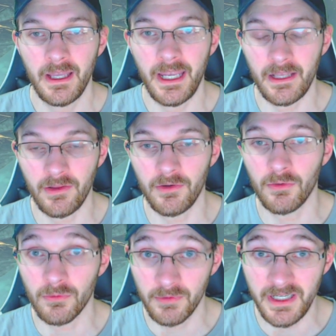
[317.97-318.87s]

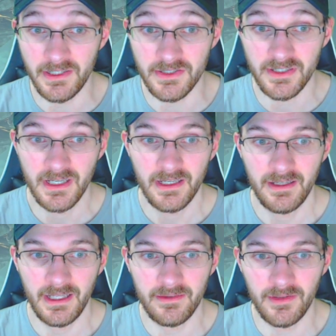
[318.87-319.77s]
Halo Reach.
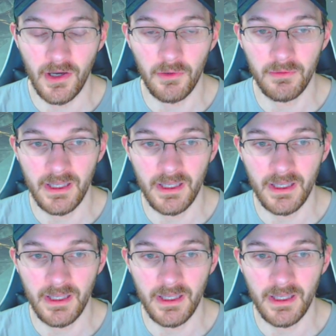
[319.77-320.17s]
And so,